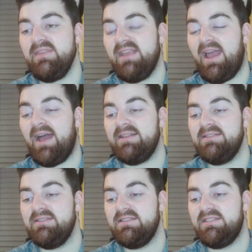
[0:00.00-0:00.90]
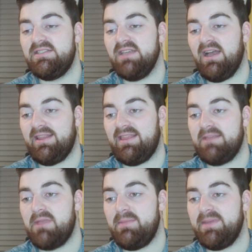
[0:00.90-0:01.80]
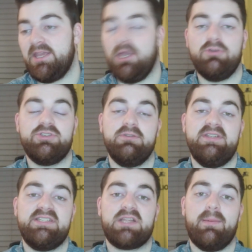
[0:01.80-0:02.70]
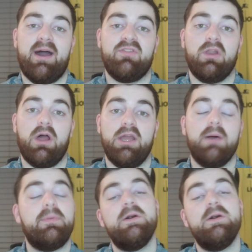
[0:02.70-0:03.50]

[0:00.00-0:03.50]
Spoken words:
And I think maybe Kioso needs to come out of the lineup